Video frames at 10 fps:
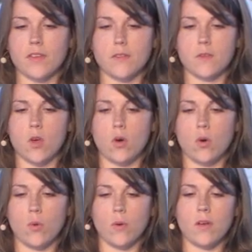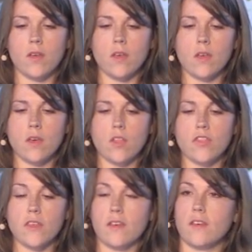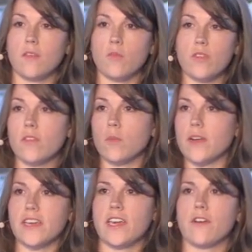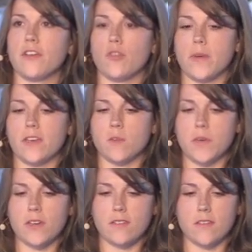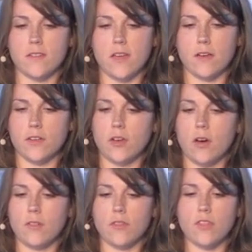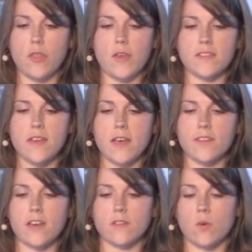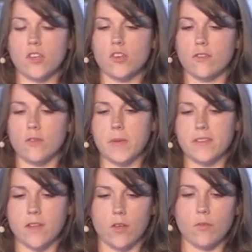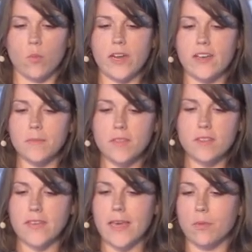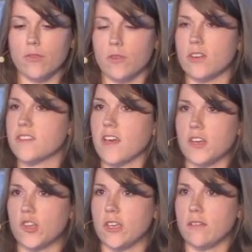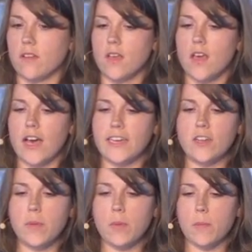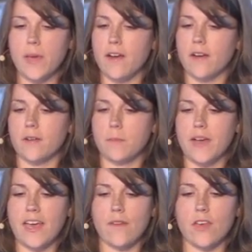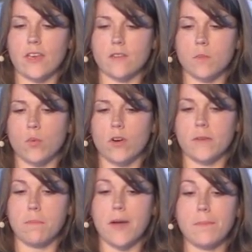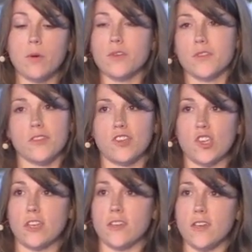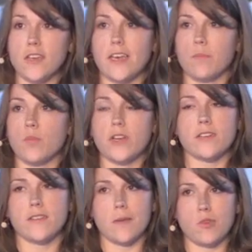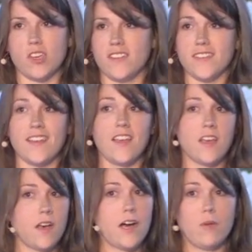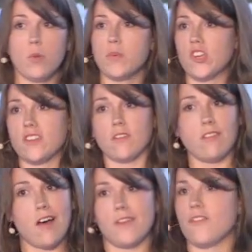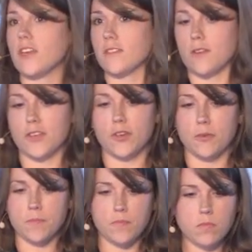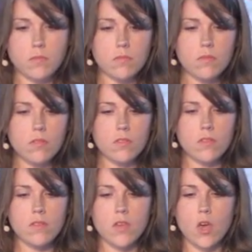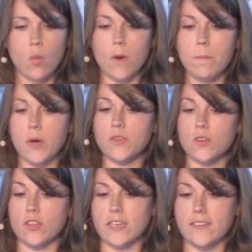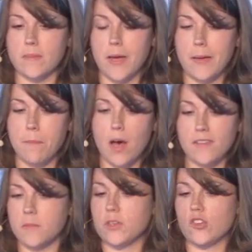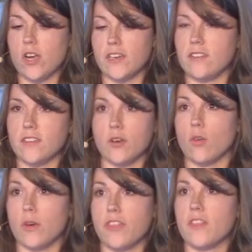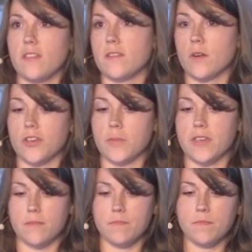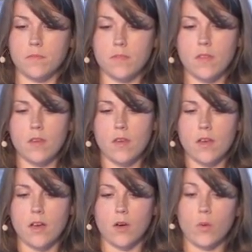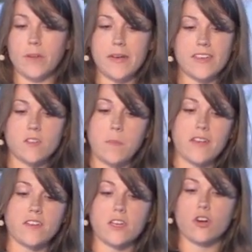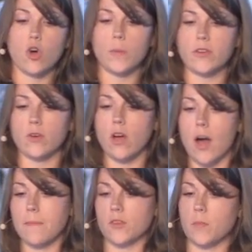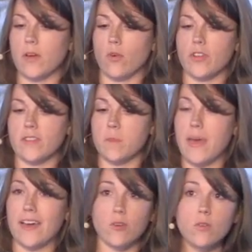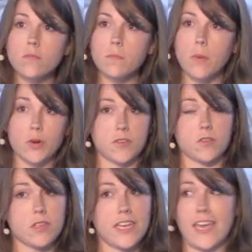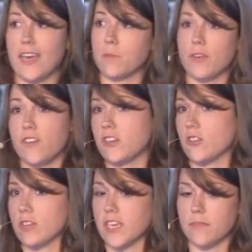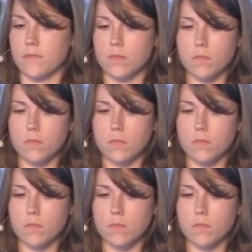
So this is what I carry through my experiences now. The things I have to ask questions for myself. When I come to the table for a discussion, I need to be prepared by having explored my personal agenda and preconceptions. I will project a lot of things on you. What personal needs am I possibly trying to deal with in this argument? What am I expecting or hoping to accomplish by holding this battle, personally and professionally?